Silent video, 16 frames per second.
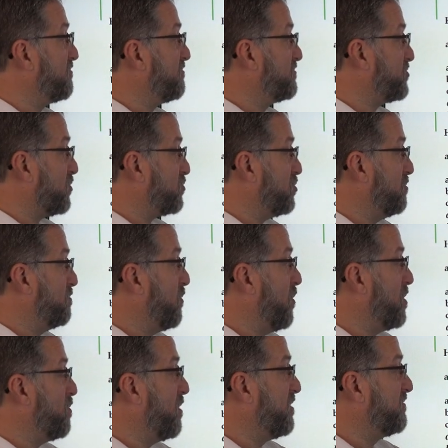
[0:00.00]
So
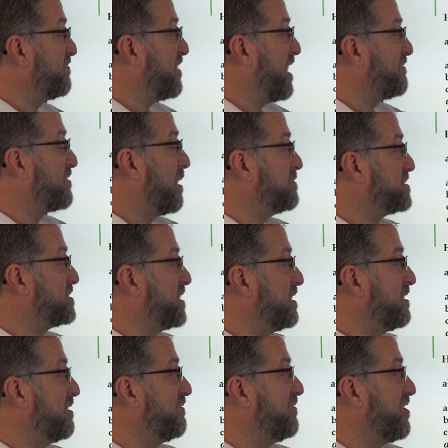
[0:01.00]
2.15 times
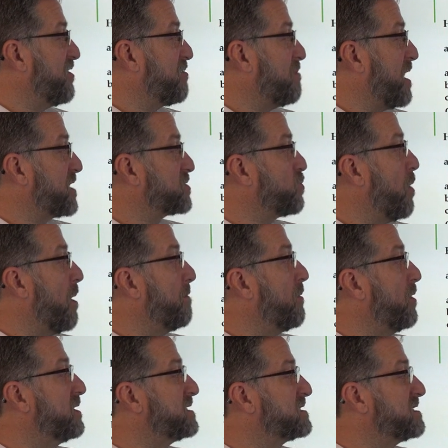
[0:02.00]
10 to the fifth minus
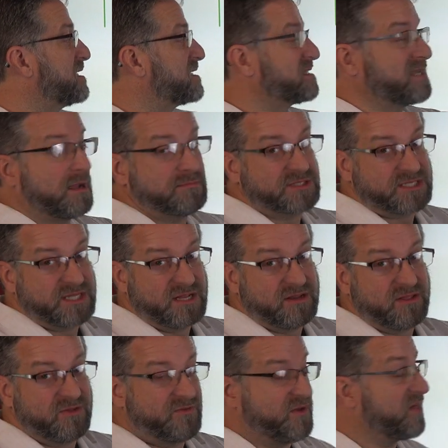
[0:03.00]
1.6 times 10
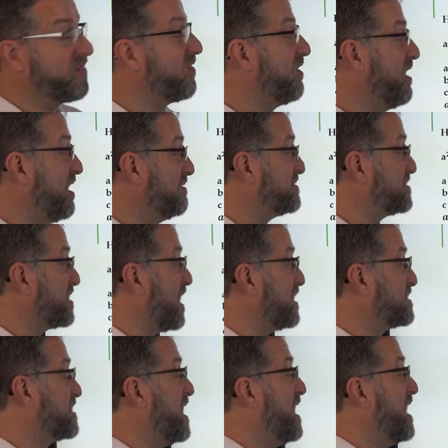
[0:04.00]
to the fifth gives
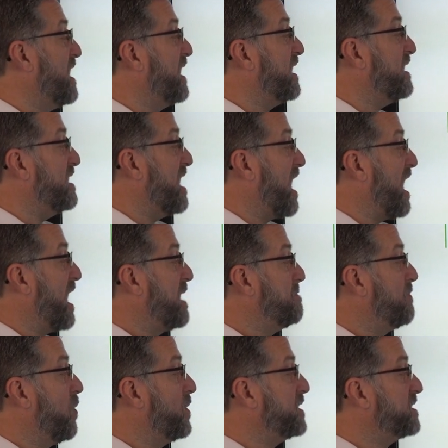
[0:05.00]
us
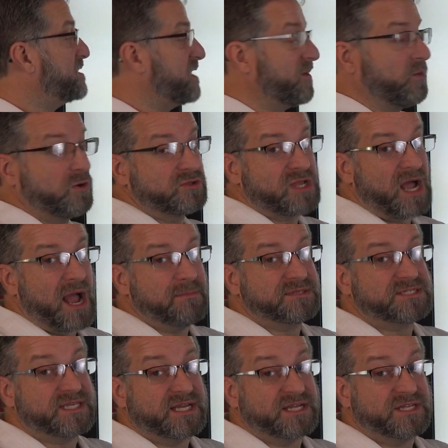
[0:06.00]
9.0
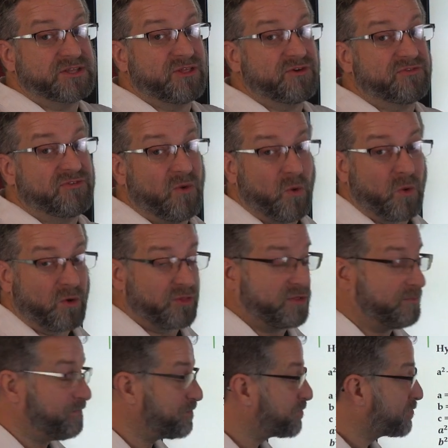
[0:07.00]
times 10 to the
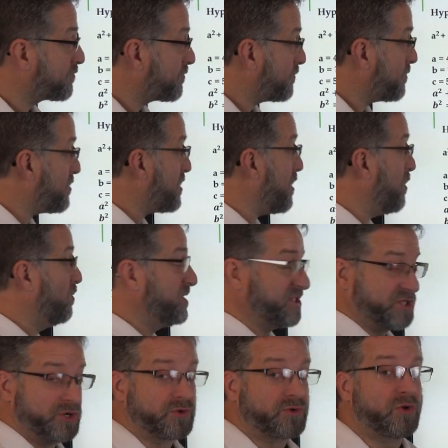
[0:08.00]
fourth. We
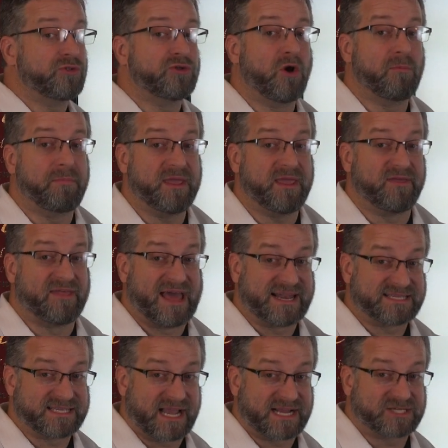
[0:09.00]
still don't know b.
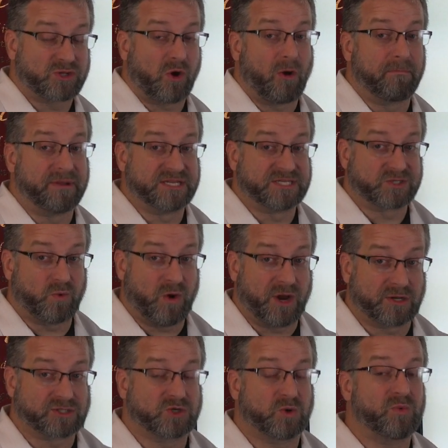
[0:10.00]
That is actually our b
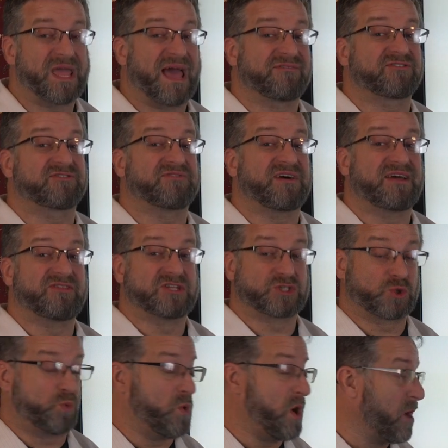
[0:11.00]
squared. So we have to find the
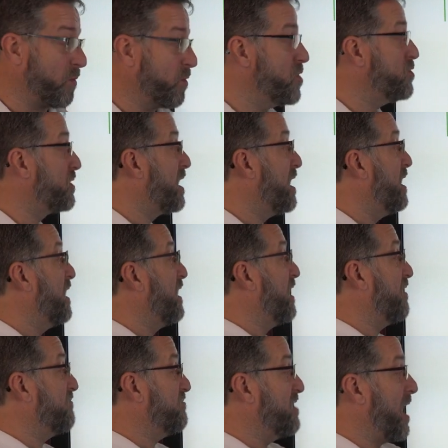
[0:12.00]
square root
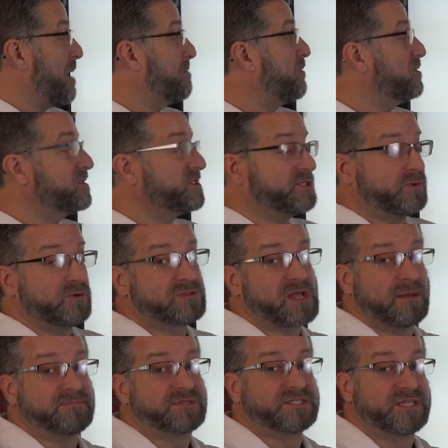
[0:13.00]
of 9.0
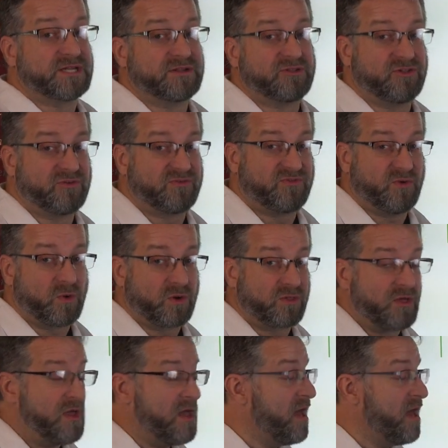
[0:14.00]
times 10 to the fourth.